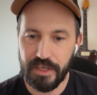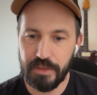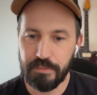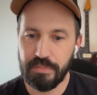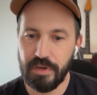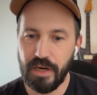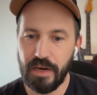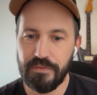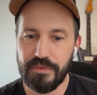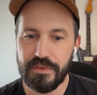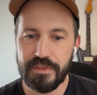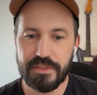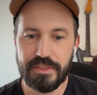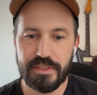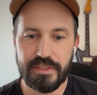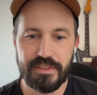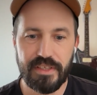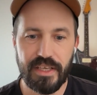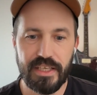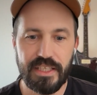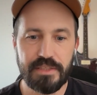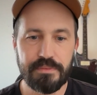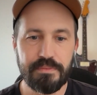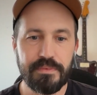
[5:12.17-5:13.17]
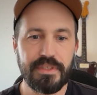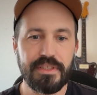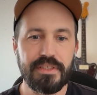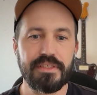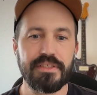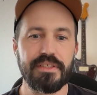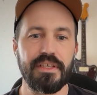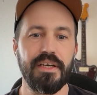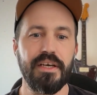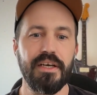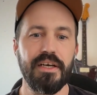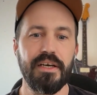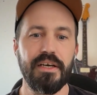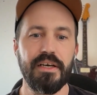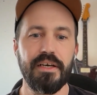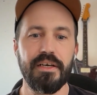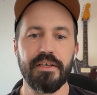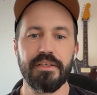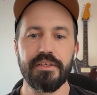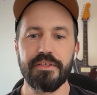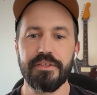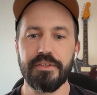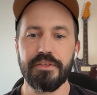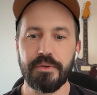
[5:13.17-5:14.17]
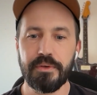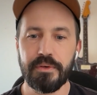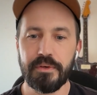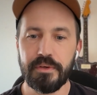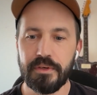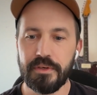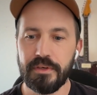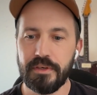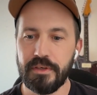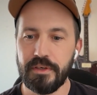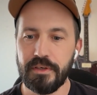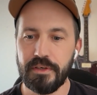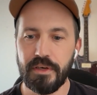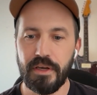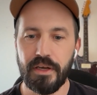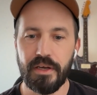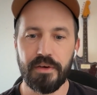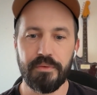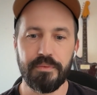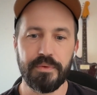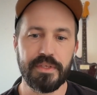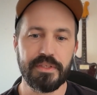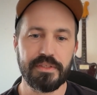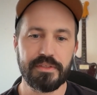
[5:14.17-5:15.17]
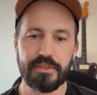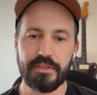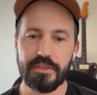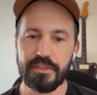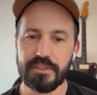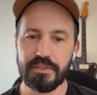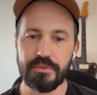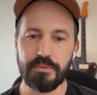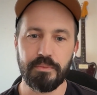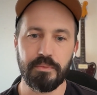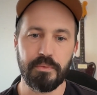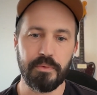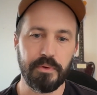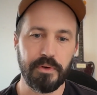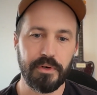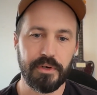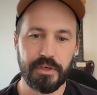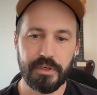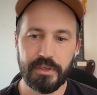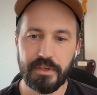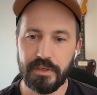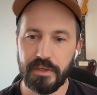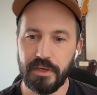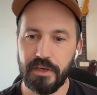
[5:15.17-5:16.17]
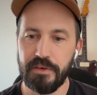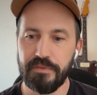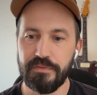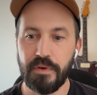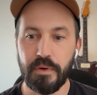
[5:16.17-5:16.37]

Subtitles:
Preference Assessments. Your research and work